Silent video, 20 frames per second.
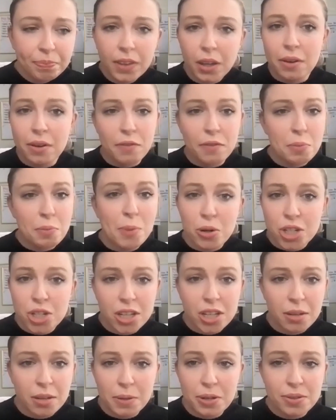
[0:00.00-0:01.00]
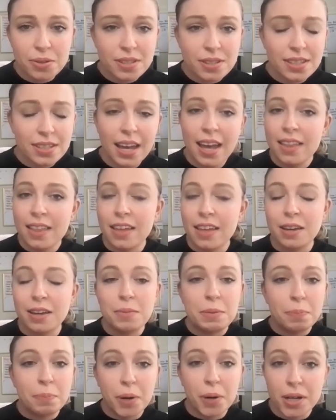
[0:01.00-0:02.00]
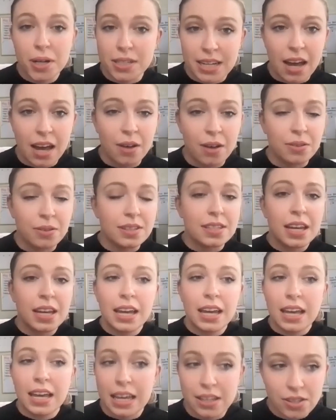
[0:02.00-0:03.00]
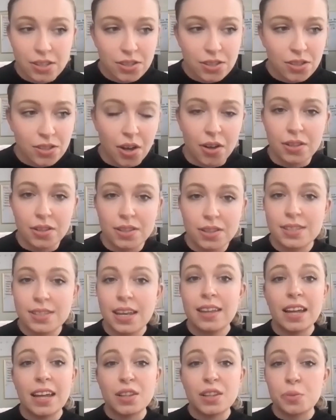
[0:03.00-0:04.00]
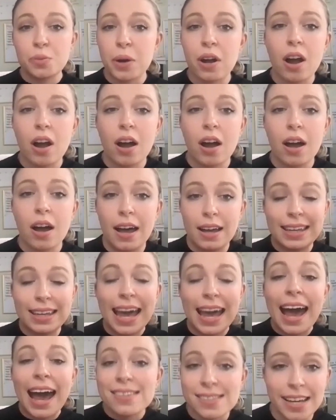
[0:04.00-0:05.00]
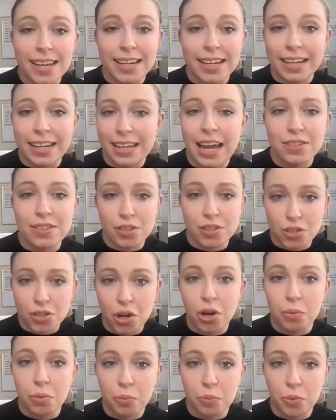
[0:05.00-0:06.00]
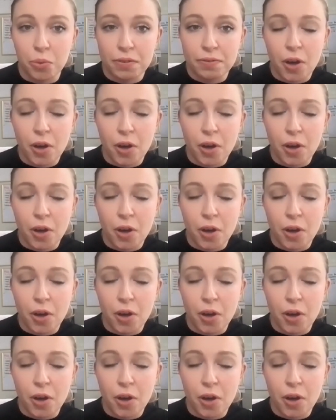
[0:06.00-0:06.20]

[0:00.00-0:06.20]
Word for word: We have mm. emotional abuse that can be put downs, insults. That's where uh, gaslighting as a term would